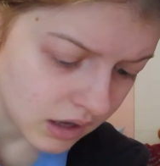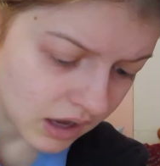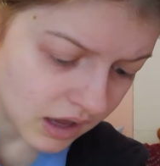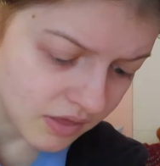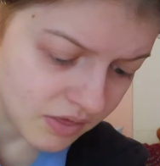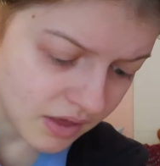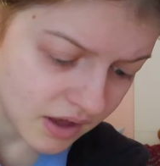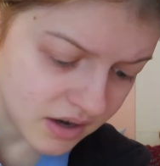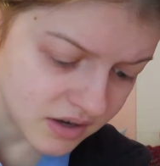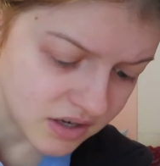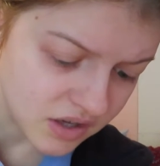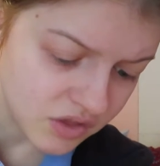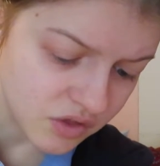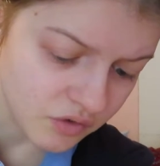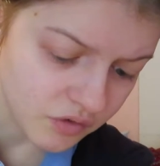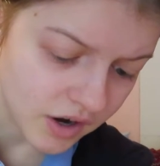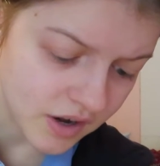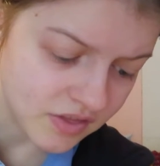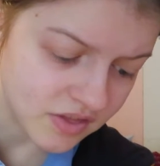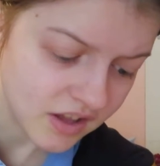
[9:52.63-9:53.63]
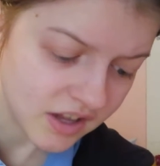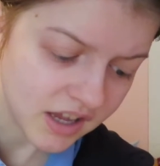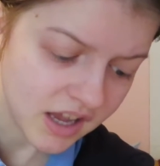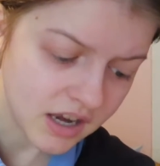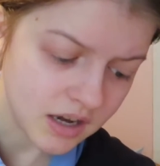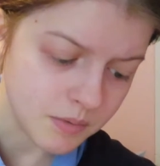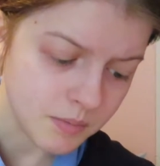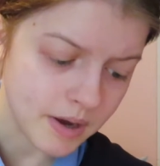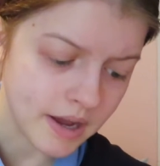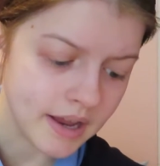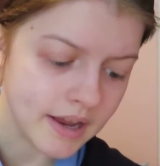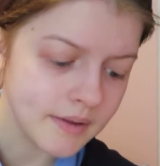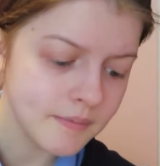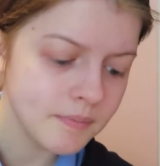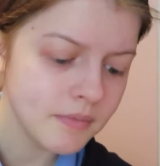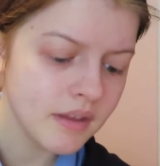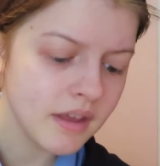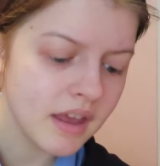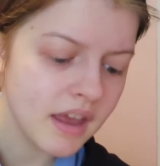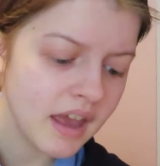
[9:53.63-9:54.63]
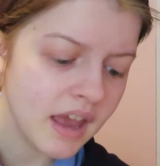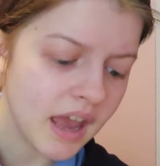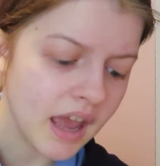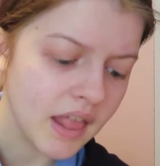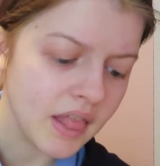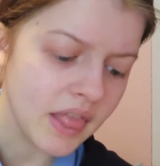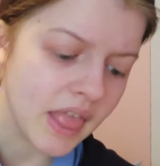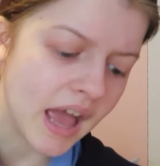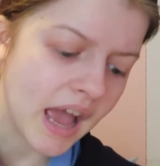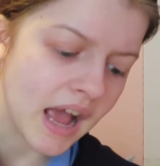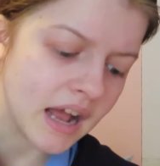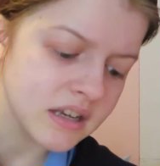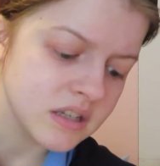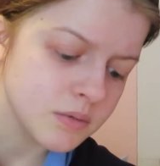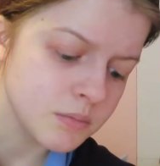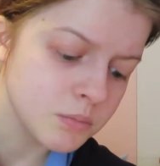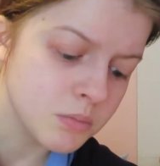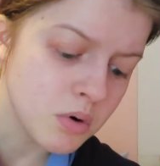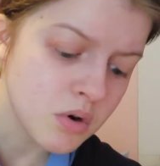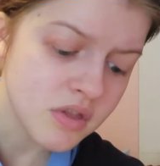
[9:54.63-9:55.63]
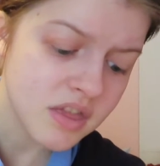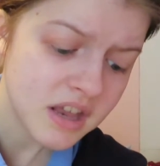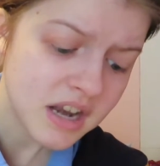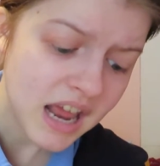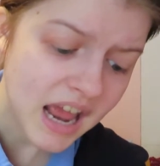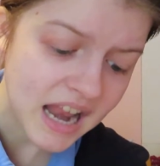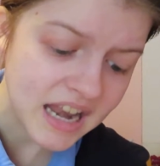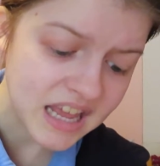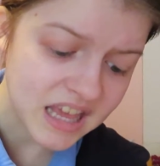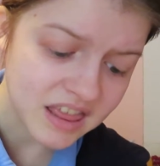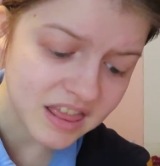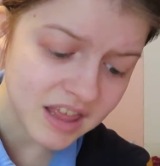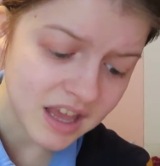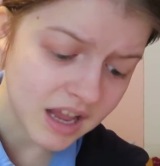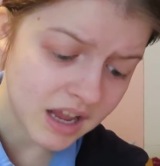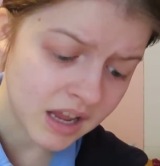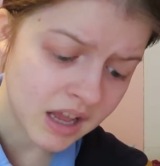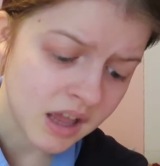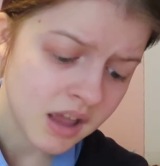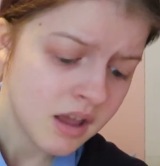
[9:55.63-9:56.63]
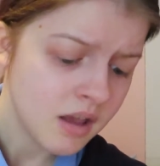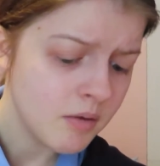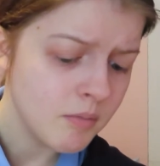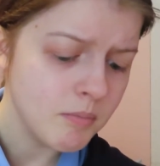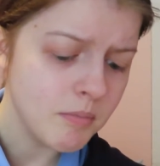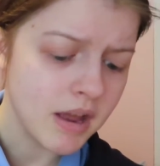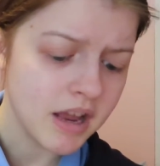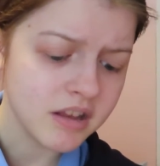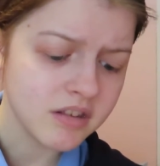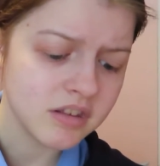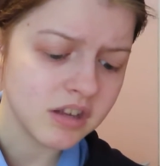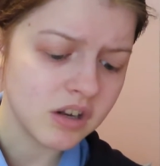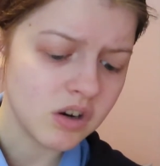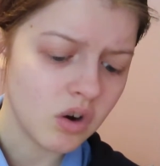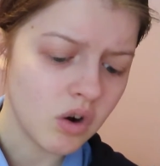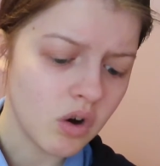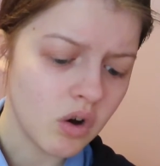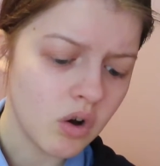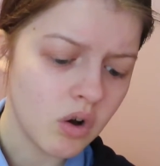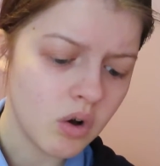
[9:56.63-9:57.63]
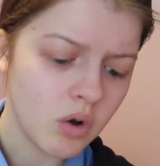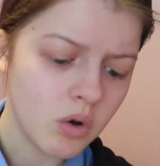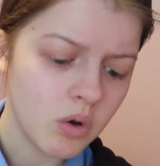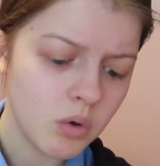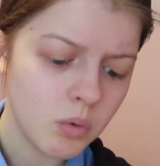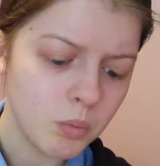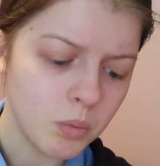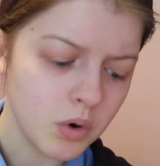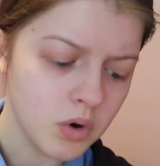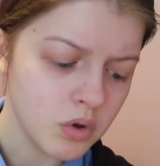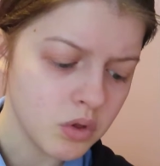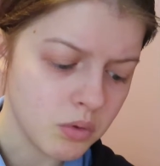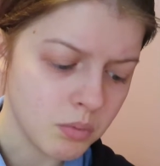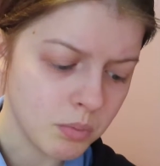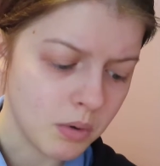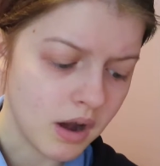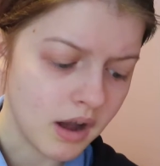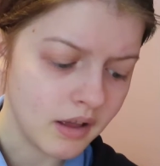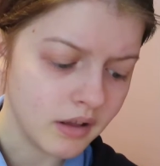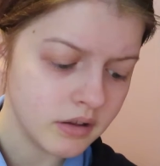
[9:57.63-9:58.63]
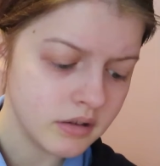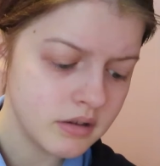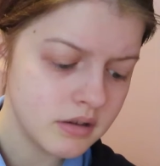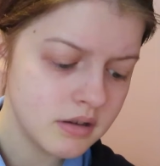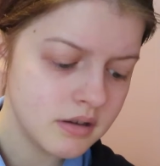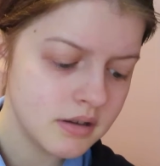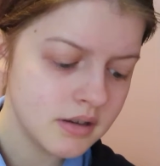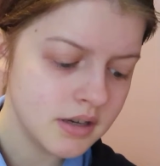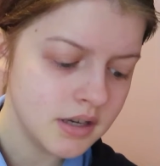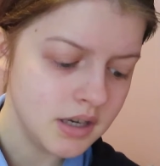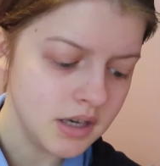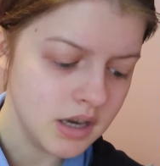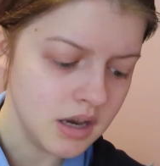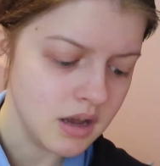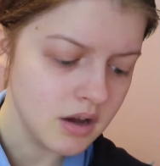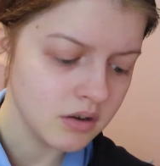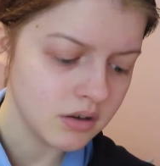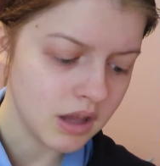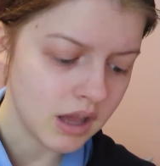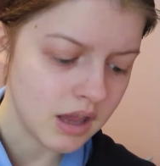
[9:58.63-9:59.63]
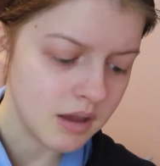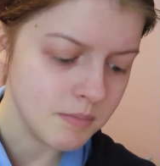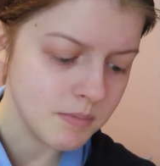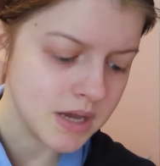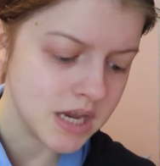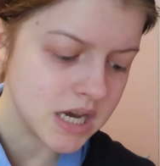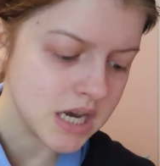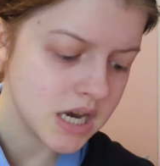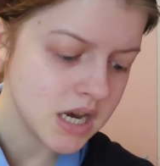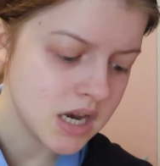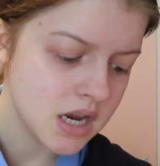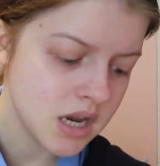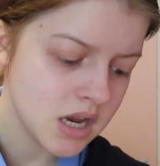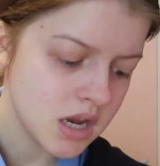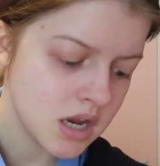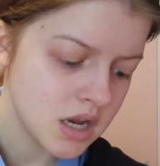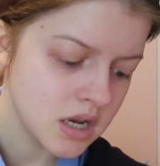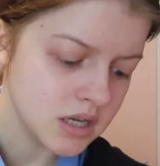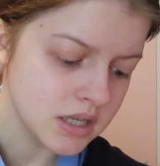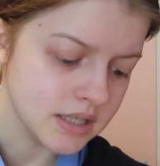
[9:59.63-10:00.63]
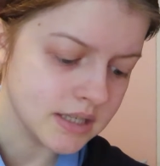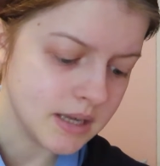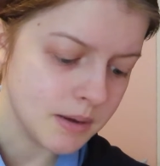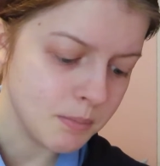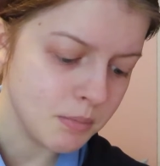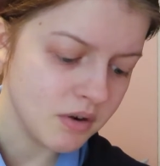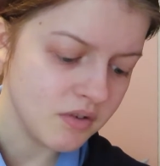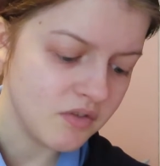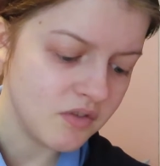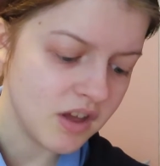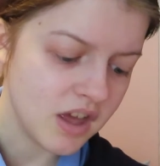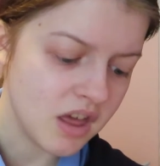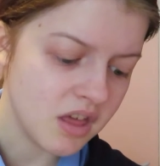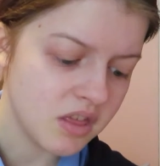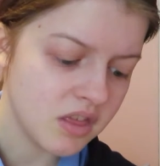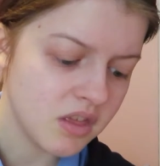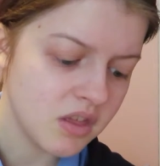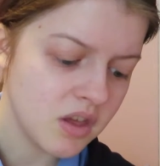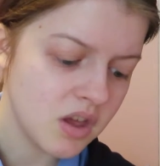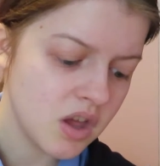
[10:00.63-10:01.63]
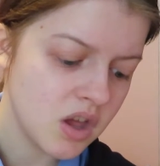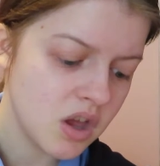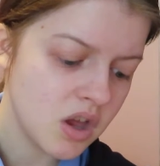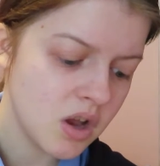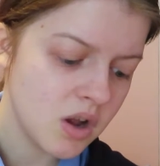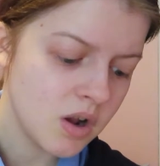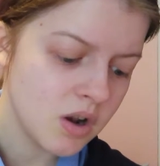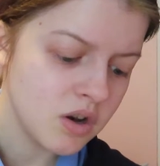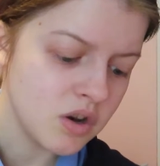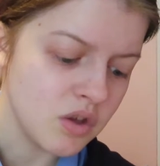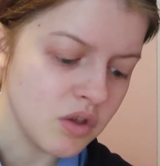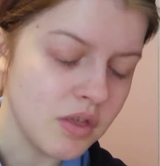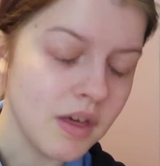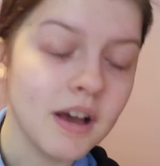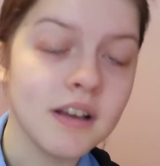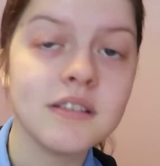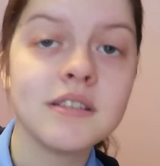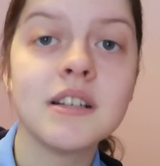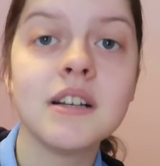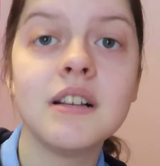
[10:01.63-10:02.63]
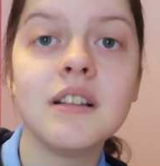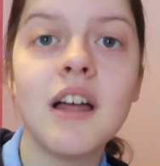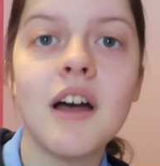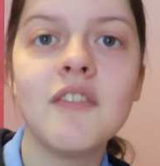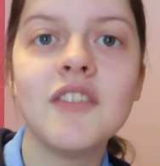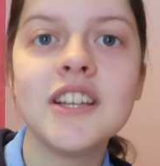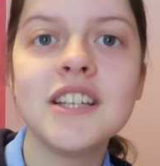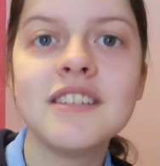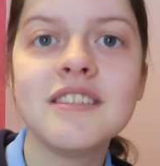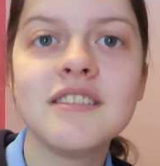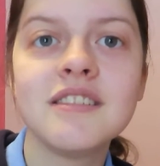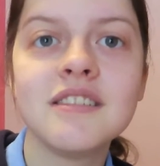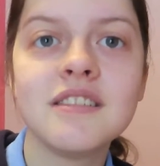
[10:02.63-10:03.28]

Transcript: And they did the right thing anyway. And that, more than anything, makes it all worthwhile. Neil Gaiman. December 5th, 2011.